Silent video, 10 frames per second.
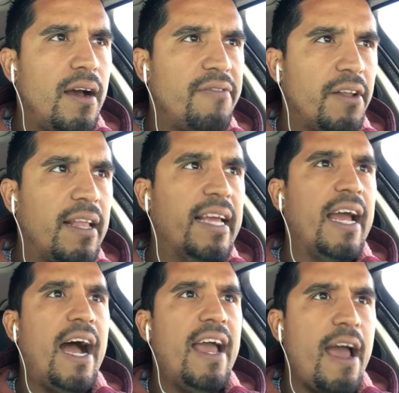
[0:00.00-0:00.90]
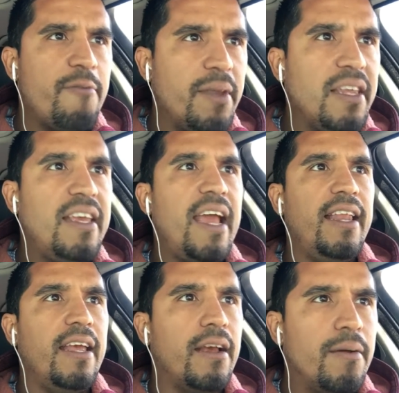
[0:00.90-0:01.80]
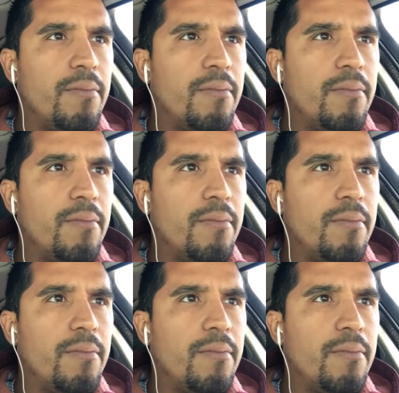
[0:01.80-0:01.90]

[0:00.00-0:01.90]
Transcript: feel like I have been getting